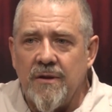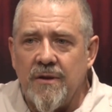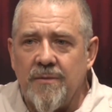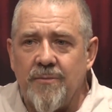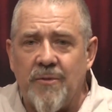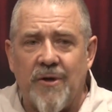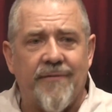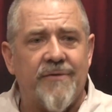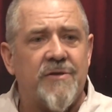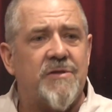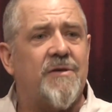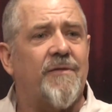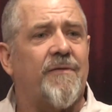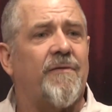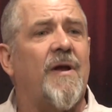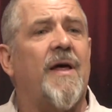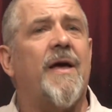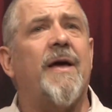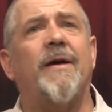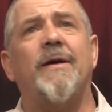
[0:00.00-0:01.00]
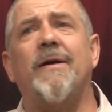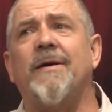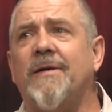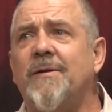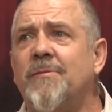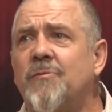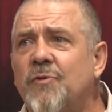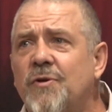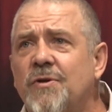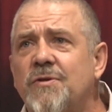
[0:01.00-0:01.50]
But if it's the
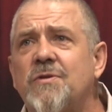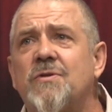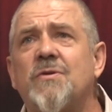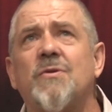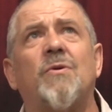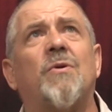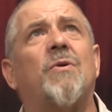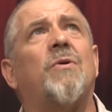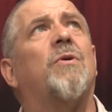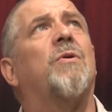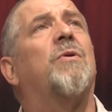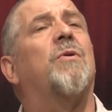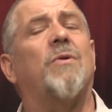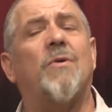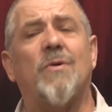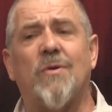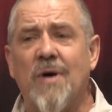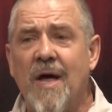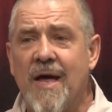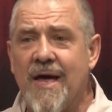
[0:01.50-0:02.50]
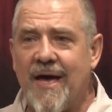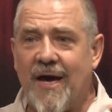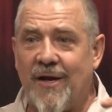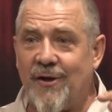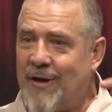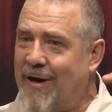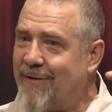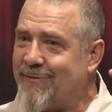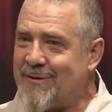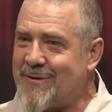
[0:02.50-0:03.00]
flame, the sword, and
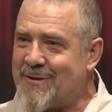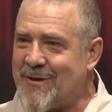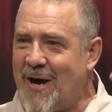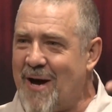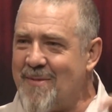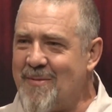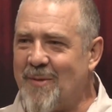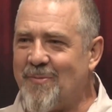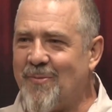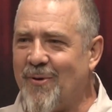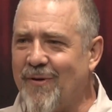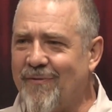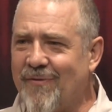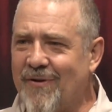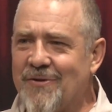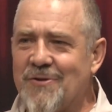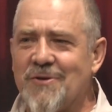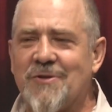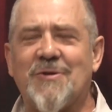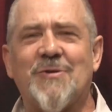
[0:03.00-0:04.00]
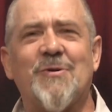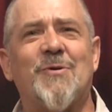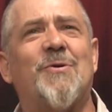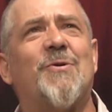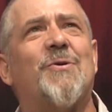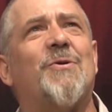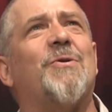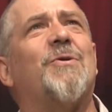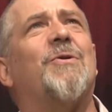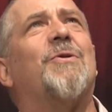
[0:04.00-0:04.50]
you have to time it perfect, the
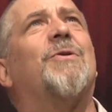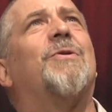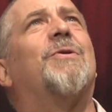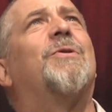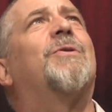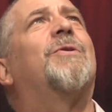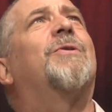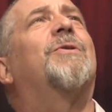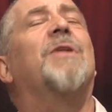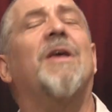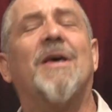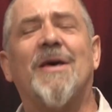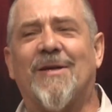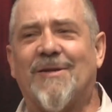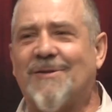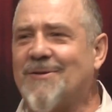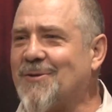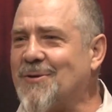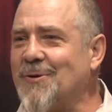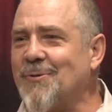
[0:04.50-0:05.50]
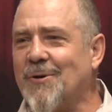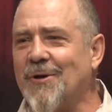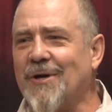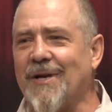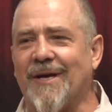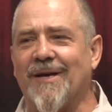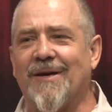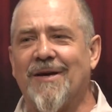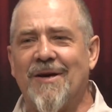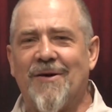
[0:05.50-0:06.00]
sword, it's too
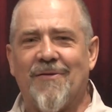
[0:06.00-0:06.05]
early.